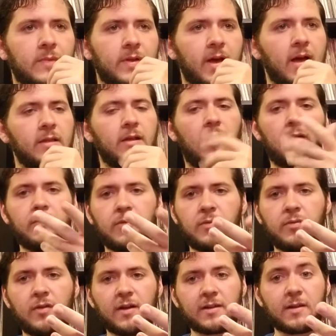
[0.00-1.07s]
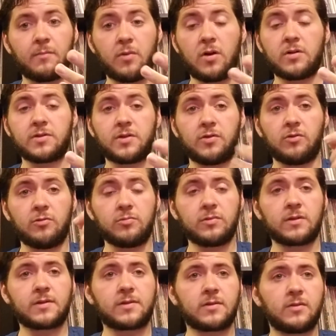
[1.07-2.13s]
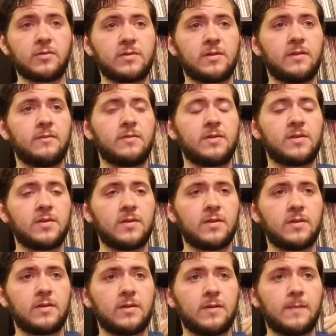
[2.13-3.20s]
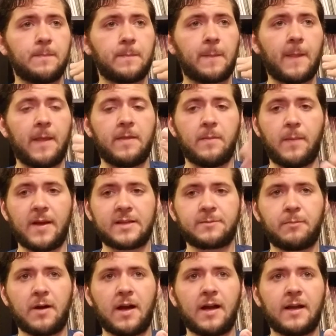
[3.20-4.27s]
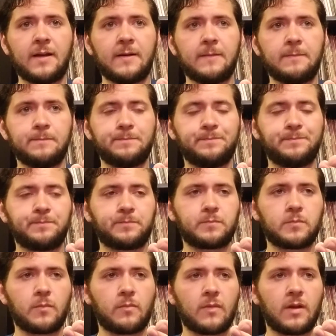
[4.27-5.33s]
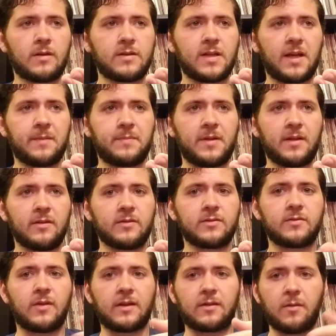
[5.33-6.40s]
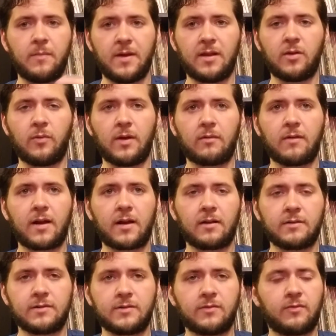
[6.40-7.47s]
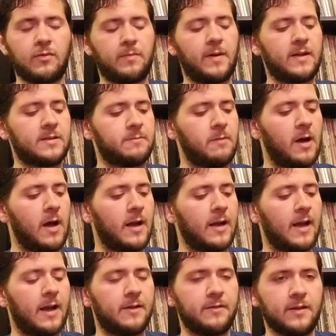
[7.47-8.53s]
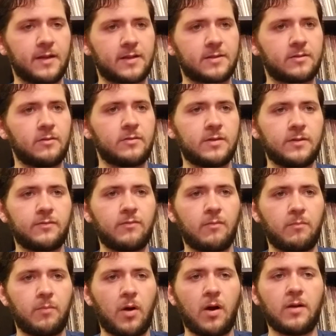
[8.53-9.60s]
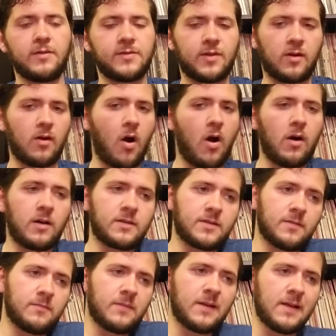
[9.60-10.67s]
I love like the Barnes & Noble exclusives and the Best Buy type deals, like the mail-away records for Best Buy, and the exclusives from Barnes are awesome.